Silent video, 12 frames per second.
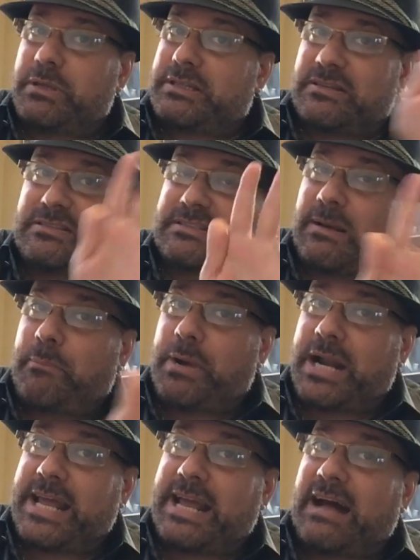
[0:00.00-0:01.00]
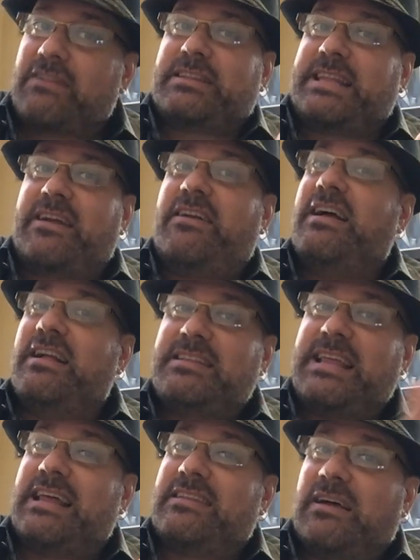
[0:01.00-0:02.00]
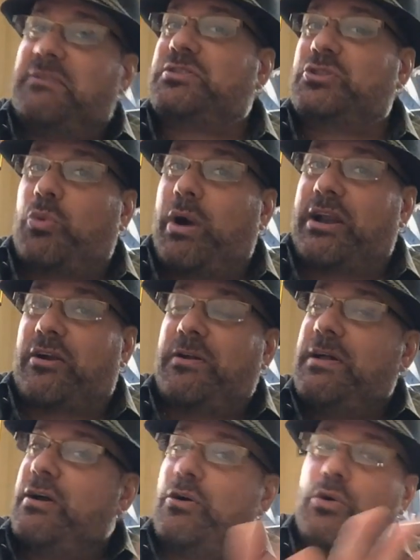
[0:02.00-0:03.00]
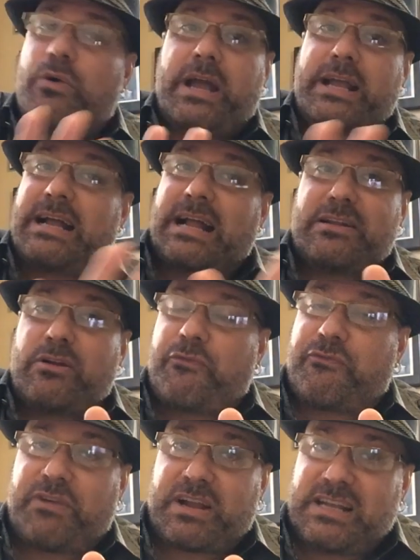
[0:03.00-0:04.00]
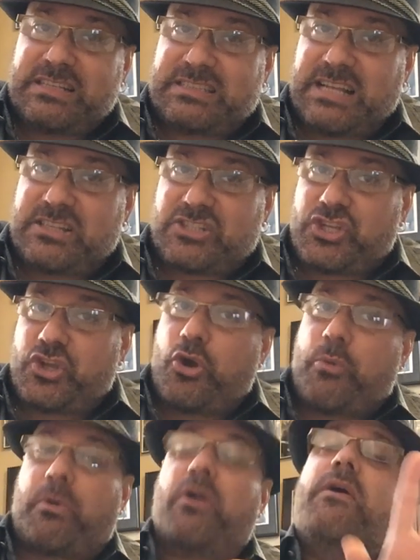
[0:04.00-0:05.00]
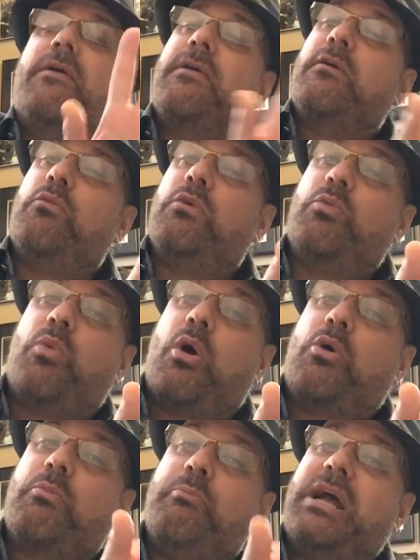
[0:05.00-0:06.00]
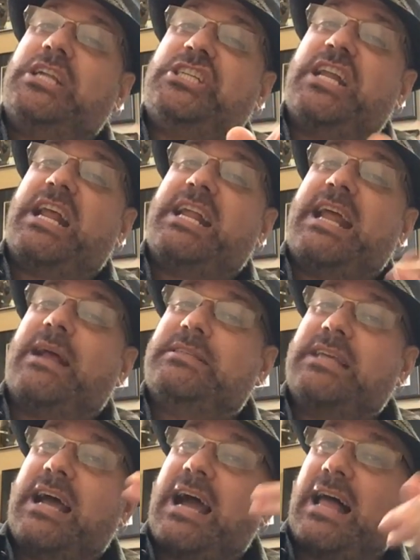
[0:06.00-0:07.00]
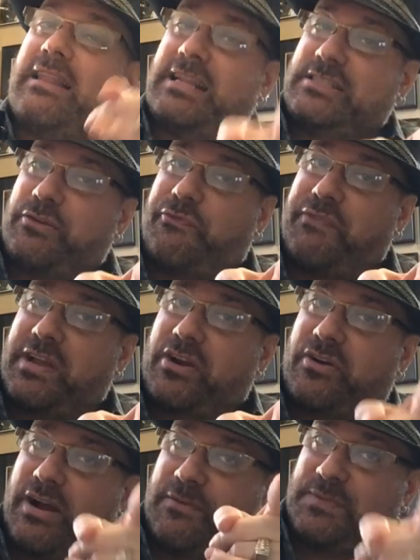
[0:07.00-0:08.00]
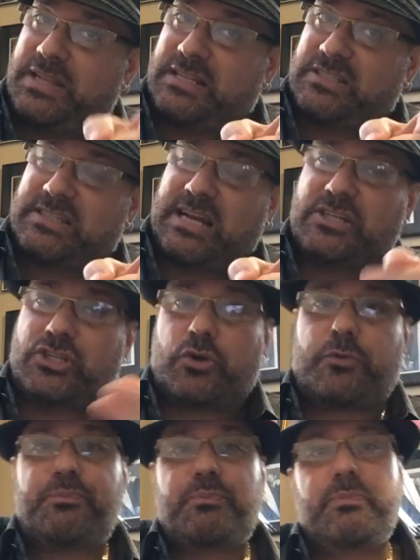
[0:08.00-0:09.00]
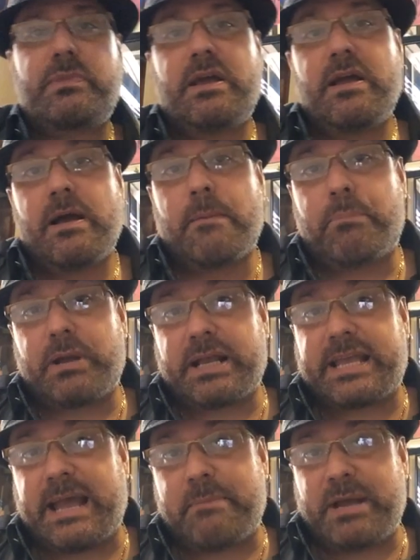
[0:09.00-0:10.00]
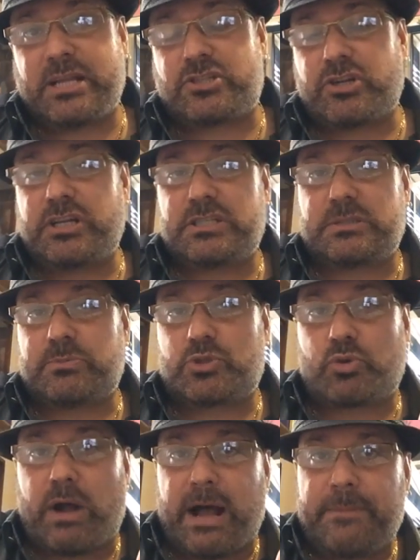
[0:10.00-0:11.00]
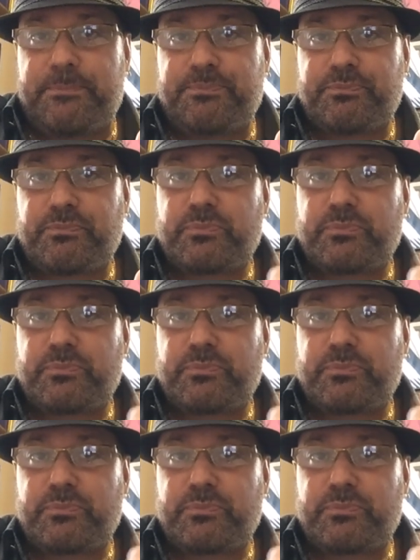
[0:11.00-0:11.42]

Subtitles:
but there's somebody out there that loves Twitter who ain't got no freaking sense of humor. We won't mention any names. I'll let you figure out the inside joke. But again, make sure you subscribe.